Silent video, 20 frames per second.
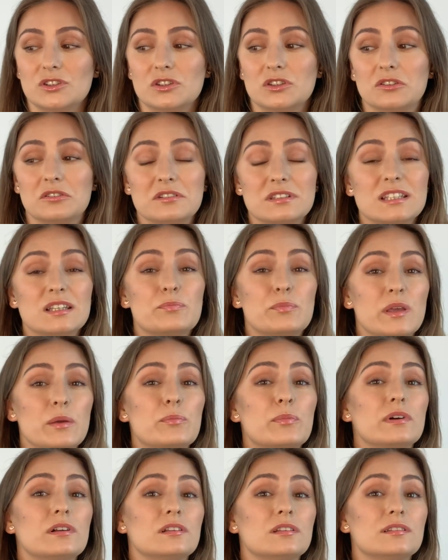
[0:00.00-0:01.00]
Toxic
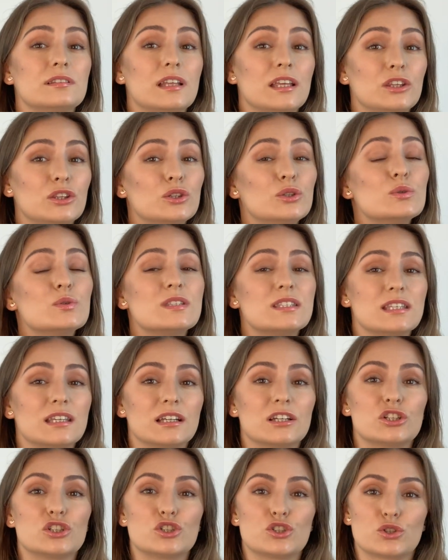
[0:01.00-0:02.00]
people, they do seek
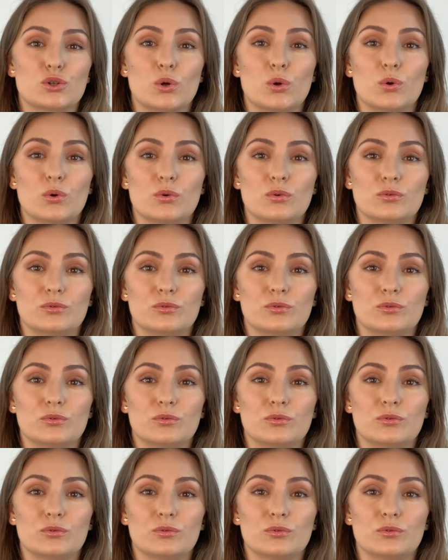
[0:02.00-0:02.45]
control,